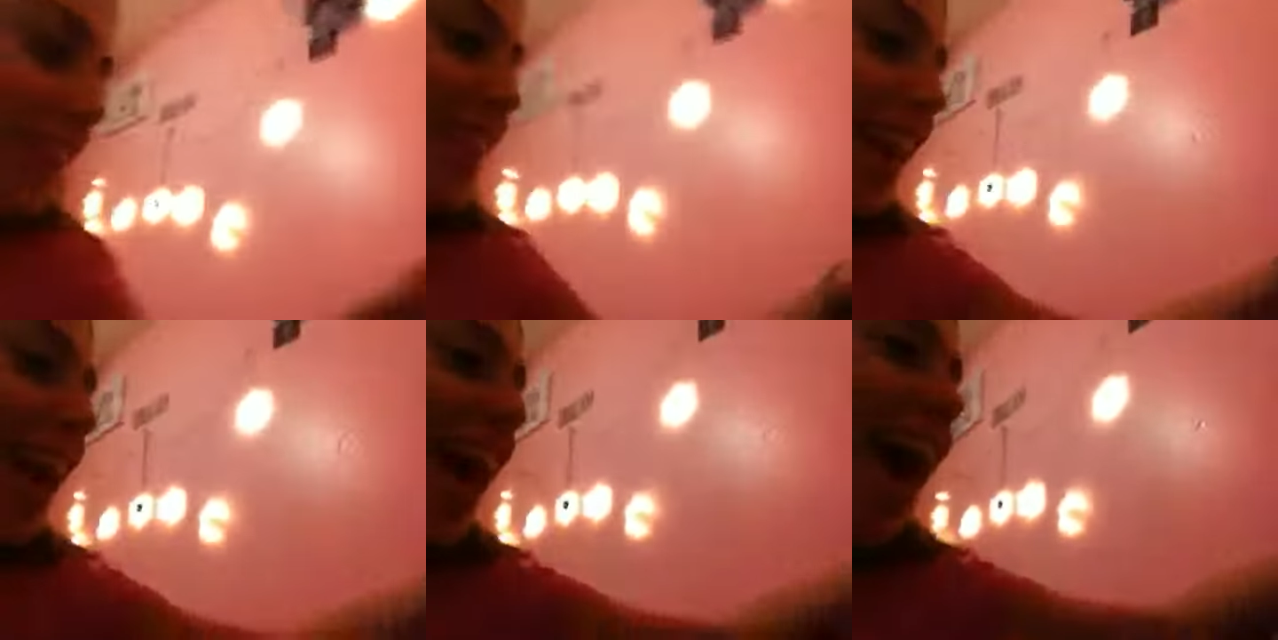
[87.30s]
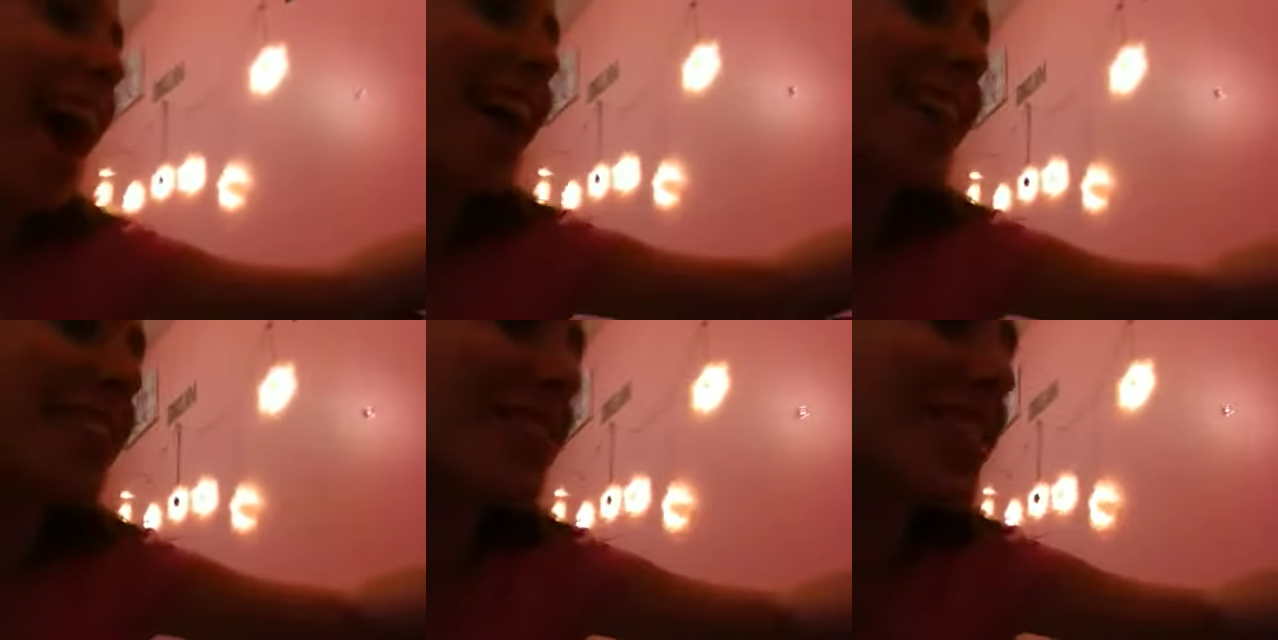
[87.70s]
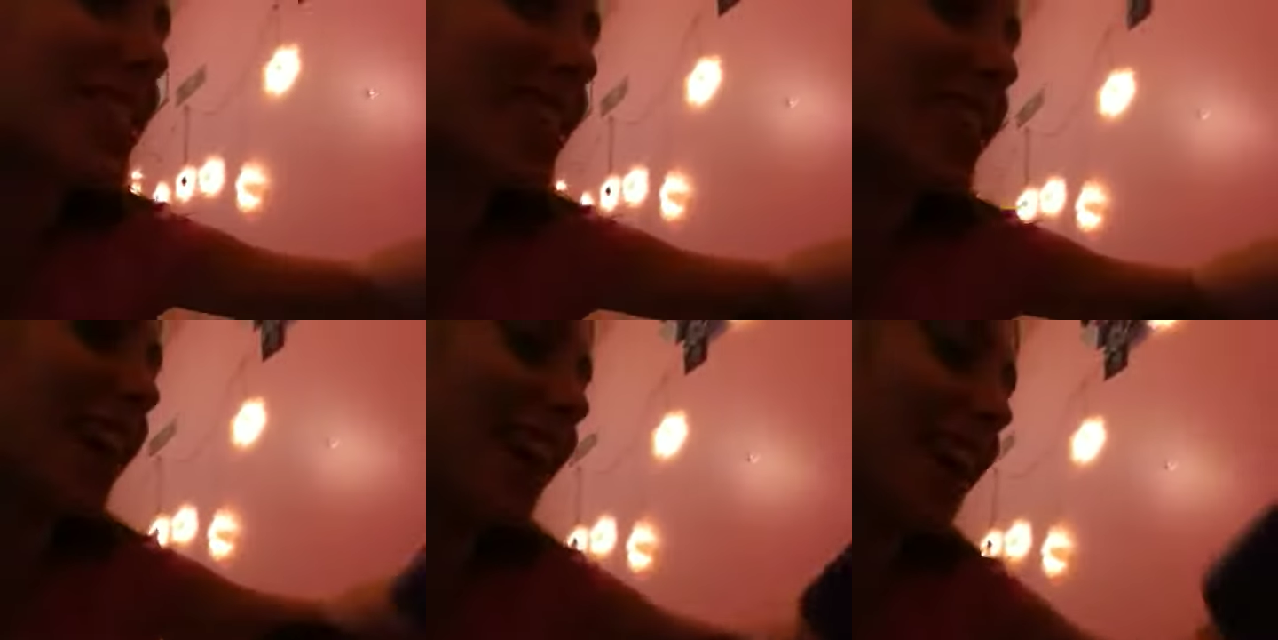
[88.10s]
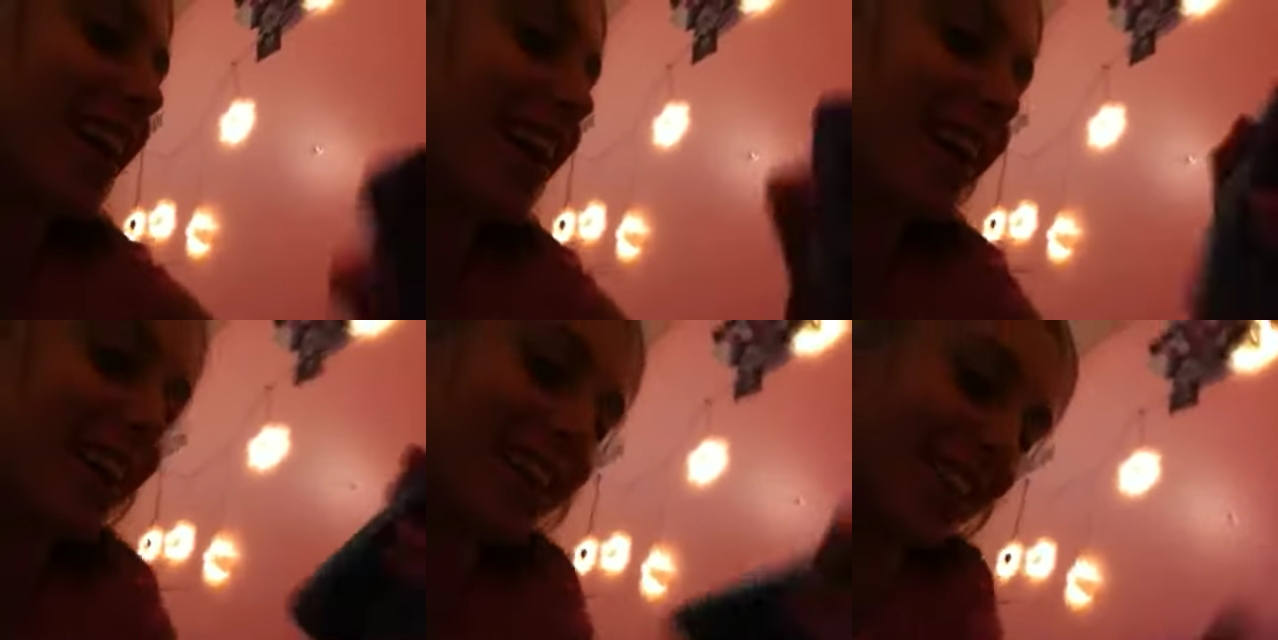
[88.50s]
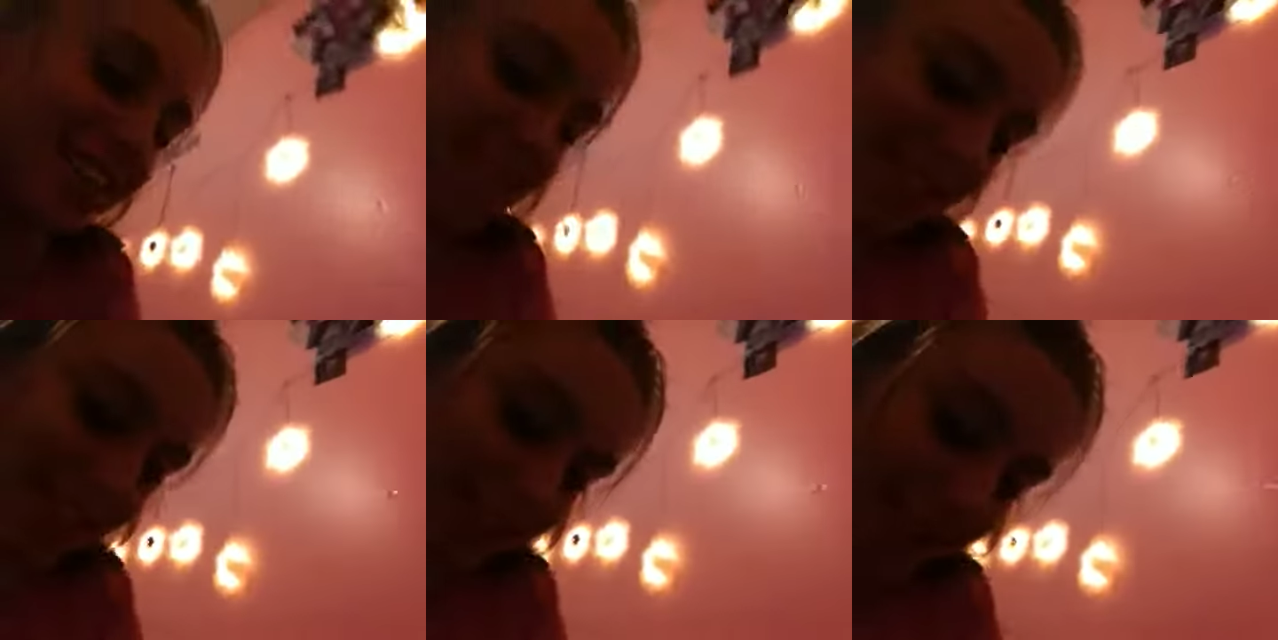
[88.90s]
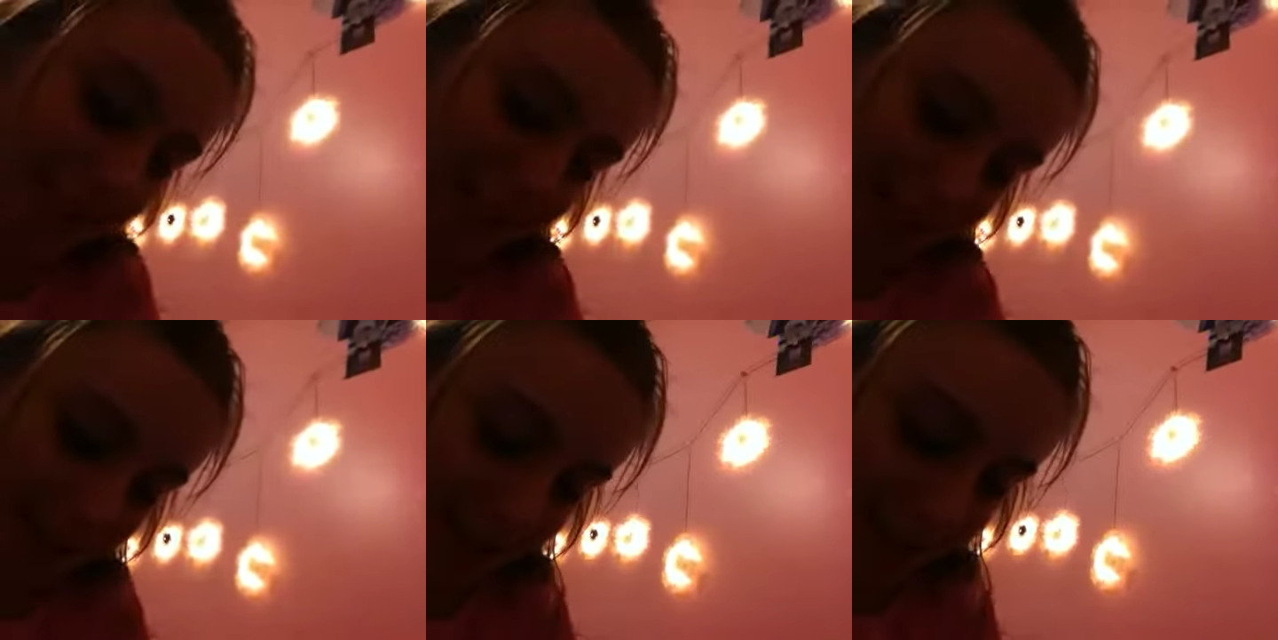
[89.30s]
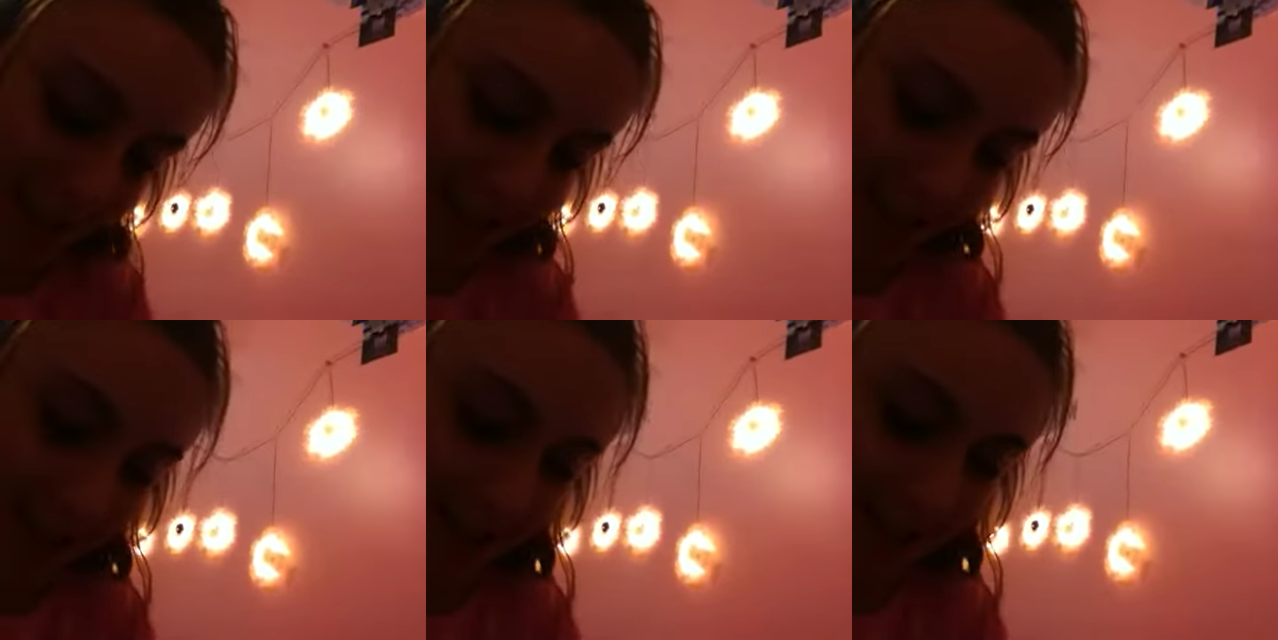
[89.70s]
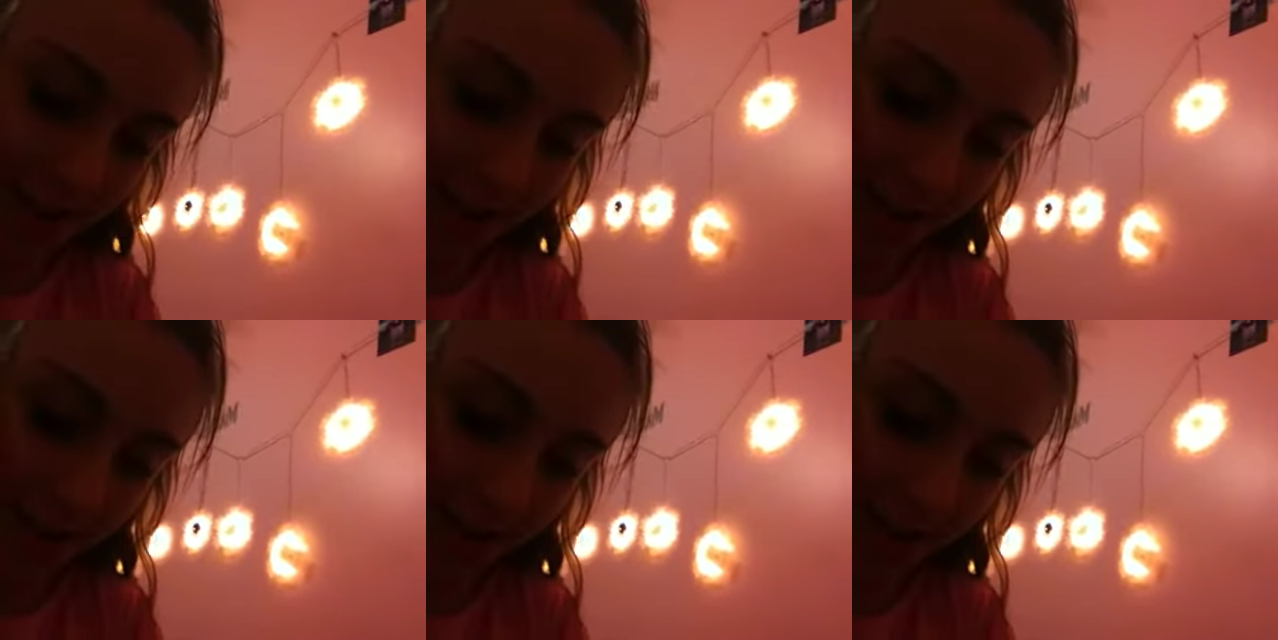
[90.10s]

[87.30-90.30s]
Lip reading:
Nobody's mouth can be seen.